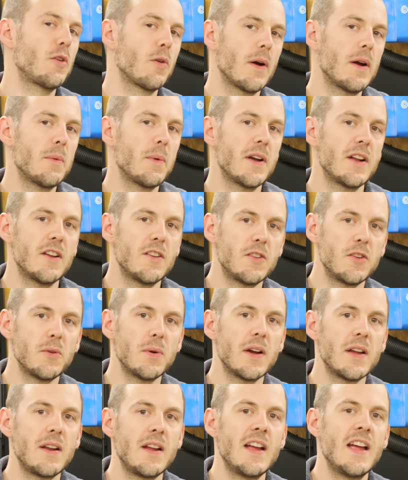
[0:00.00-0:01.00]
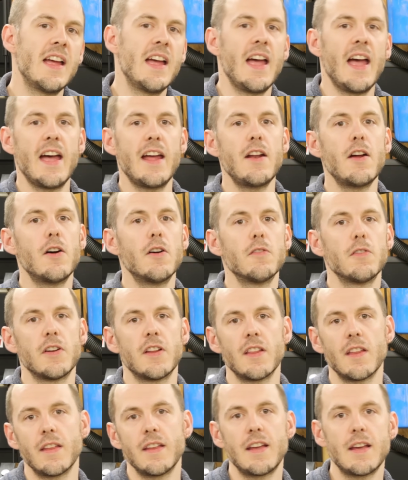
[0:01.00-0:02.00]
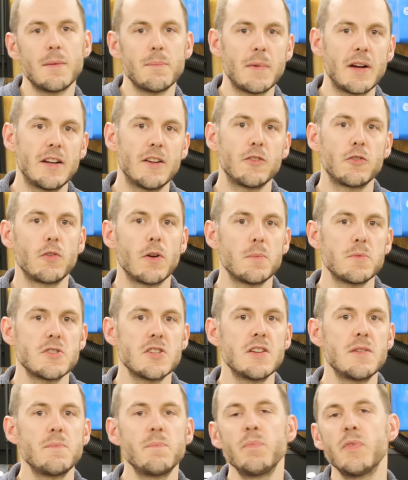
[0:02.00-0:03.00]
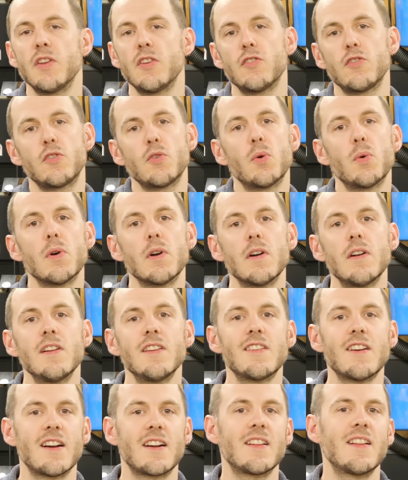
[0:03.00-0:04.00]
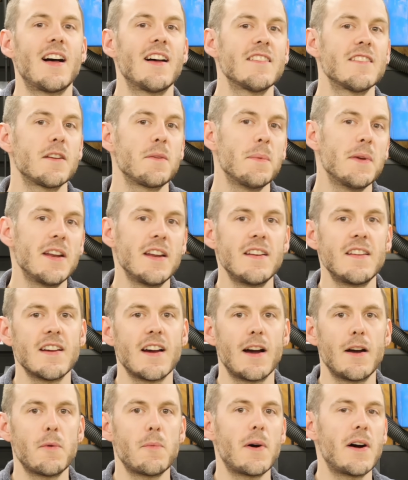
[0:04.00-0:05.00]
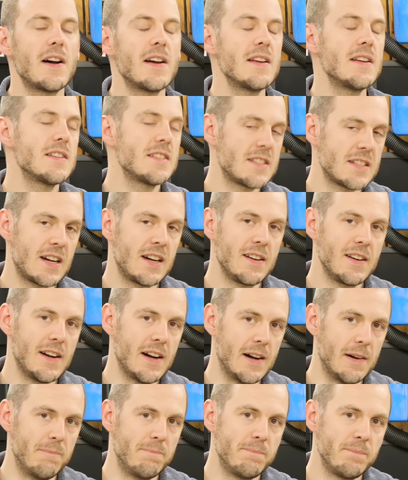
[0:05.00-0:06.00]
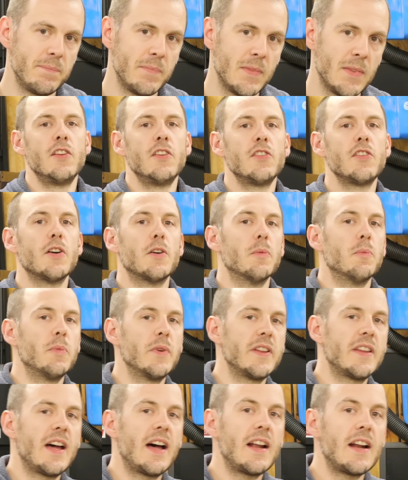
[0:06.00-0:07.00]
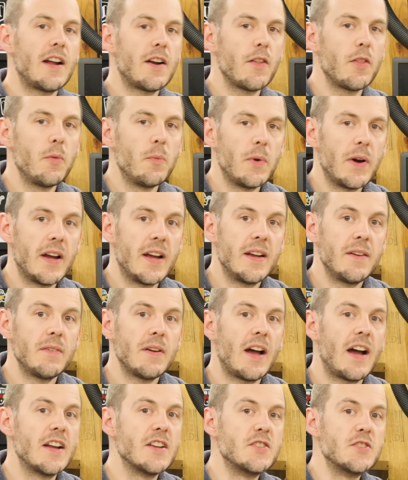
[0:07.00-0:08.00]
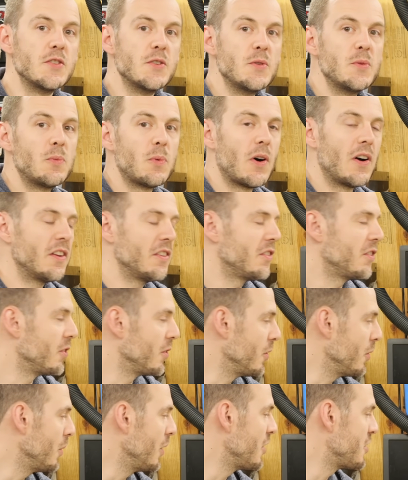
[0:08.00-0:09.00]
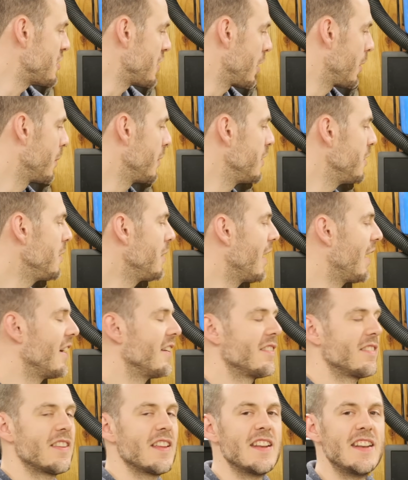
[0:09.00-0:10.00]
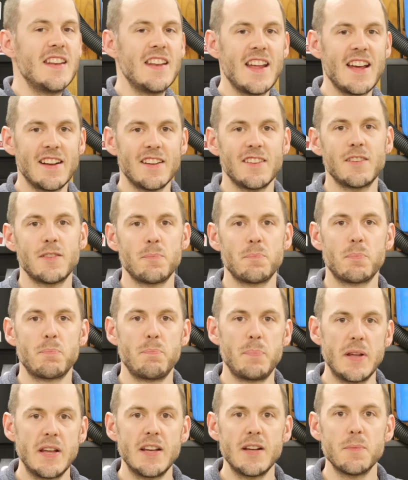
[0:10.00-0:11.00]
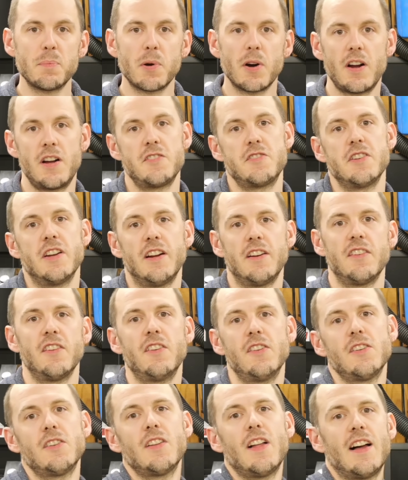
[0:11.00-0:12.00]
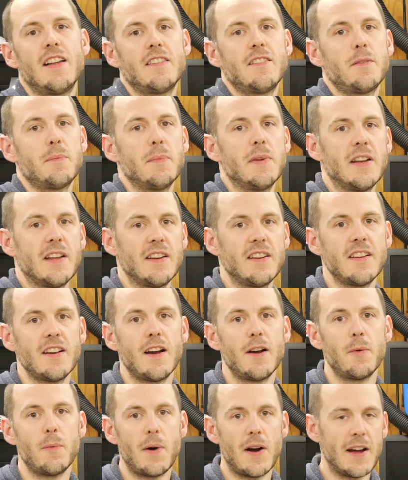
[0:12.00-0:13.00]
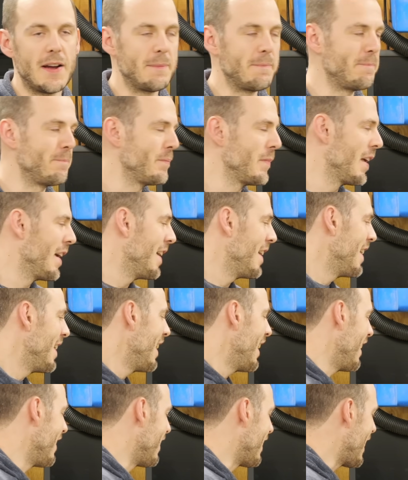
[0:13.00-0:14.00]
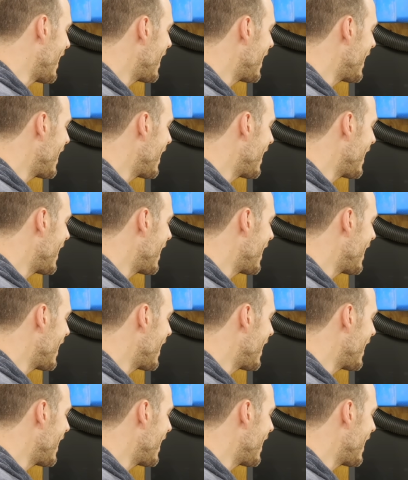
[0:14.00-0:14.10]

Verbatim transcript: a great way to do it. Head over to the link in my description, store.classicminidiy.com. So with that out of the way, I do want to share with you guys the next big project on Classic Mini DIY, and